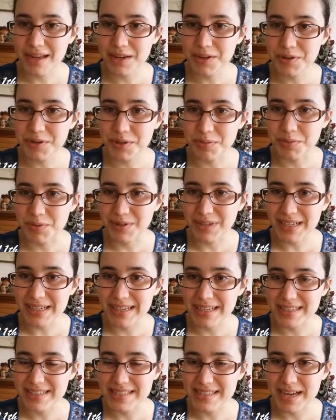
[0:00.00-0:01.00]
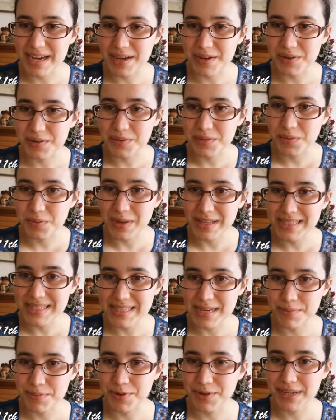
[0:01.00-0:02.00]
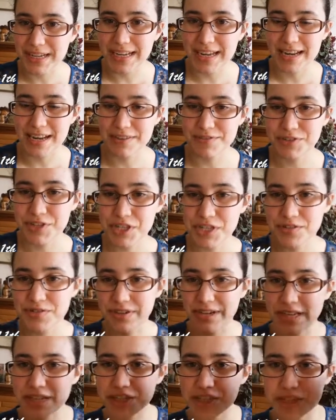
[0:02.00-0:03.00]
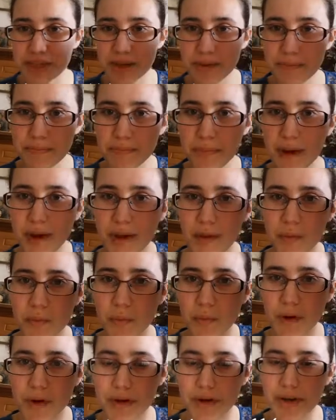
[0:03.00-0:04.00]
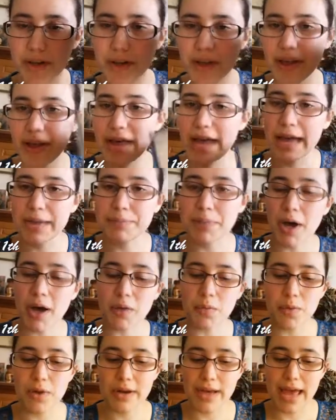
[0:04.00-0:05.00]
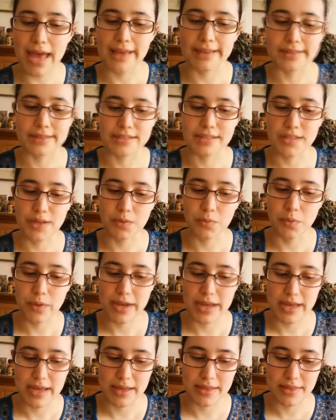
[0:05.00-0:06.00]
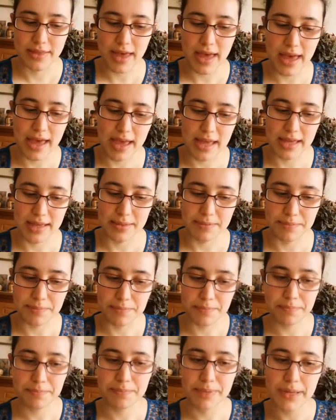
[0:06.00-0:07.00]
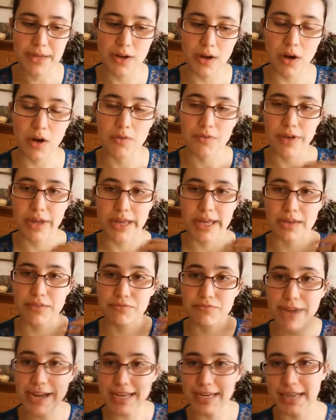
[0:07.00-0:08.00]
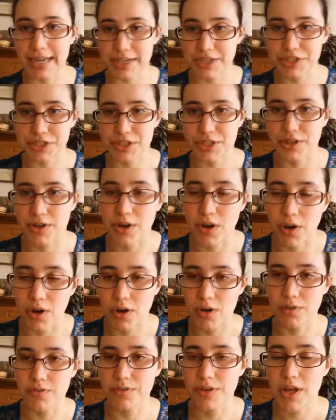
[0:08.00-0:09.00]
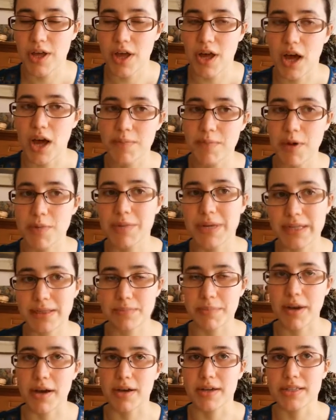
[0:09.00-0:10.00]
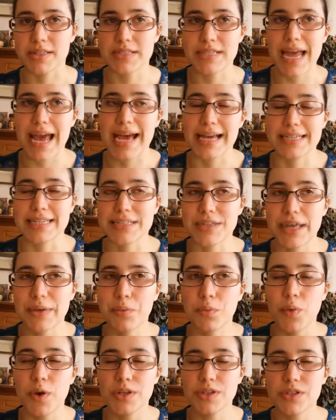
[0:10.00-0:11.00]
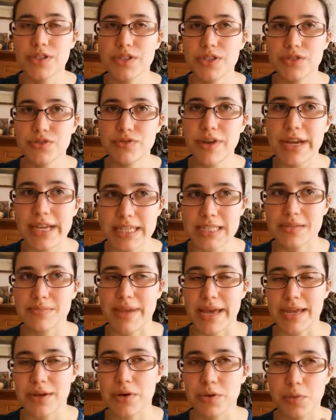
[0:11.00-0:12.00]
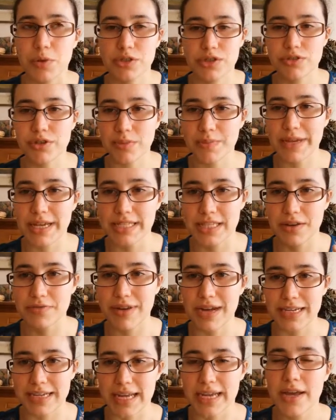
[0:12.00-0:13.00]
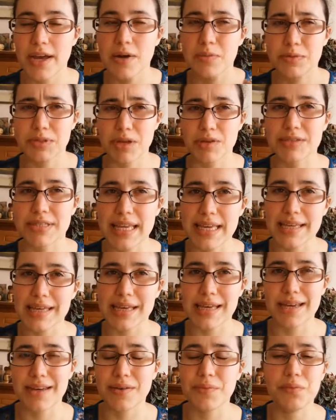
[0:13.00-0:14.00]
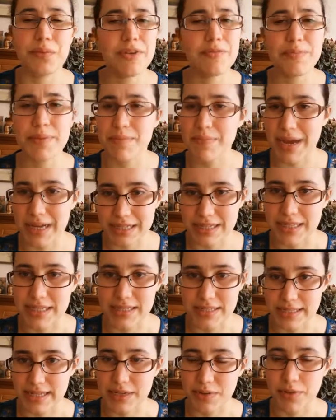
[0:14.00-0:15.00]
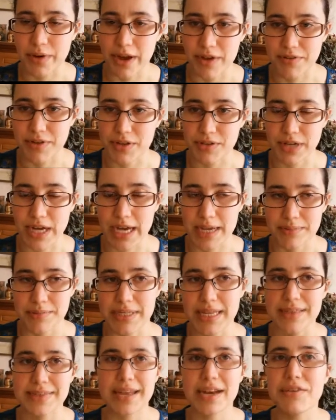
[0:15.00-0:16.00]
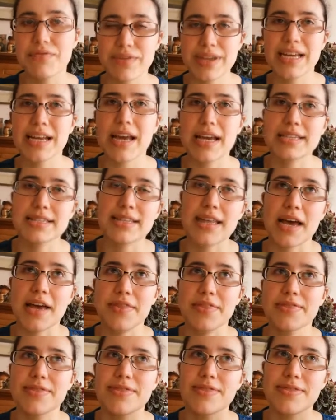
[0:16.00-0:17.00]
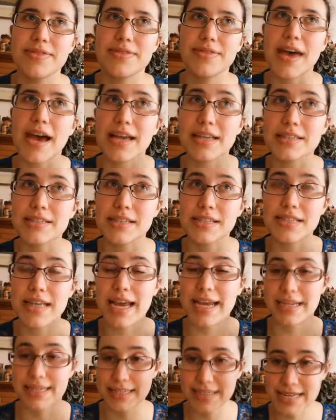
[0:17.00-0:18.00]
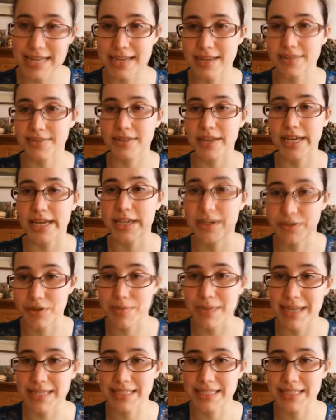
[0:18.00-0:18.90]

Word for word: Hello, good morning. It's now Wednesday morning and I've just finished part one. And part one ends with a bit of a recollection of a moment in the past. And what strikes me, or what struck me as I read it, was I was thinking, we've been back to this scene quite a few times. And then I realised that that's a technique that Hilary